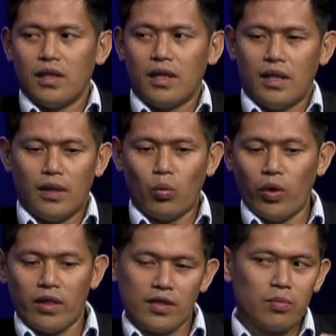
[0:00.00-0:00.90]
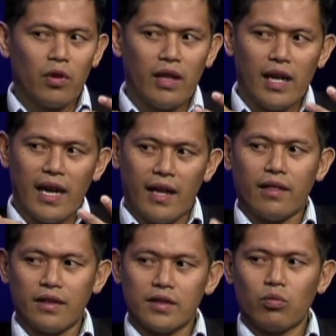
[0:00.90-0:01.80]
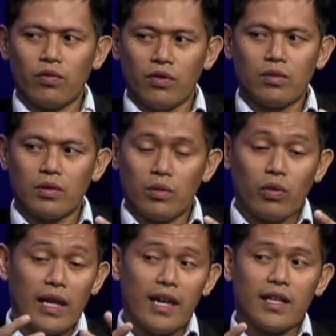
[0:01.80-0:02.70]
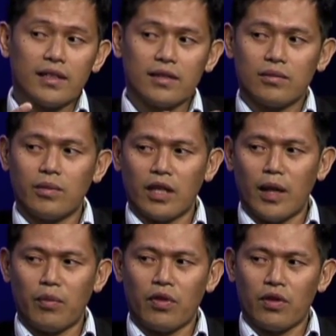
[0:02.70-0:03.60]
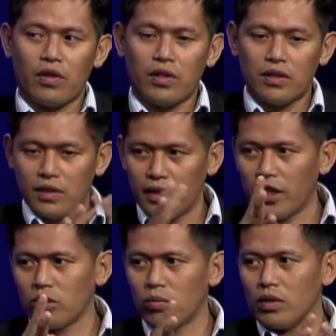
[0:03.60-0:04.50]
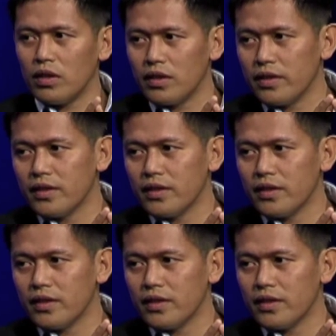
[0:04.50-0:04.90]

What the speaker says: And with the smaller athletes that we had, we came 3rd nationwide.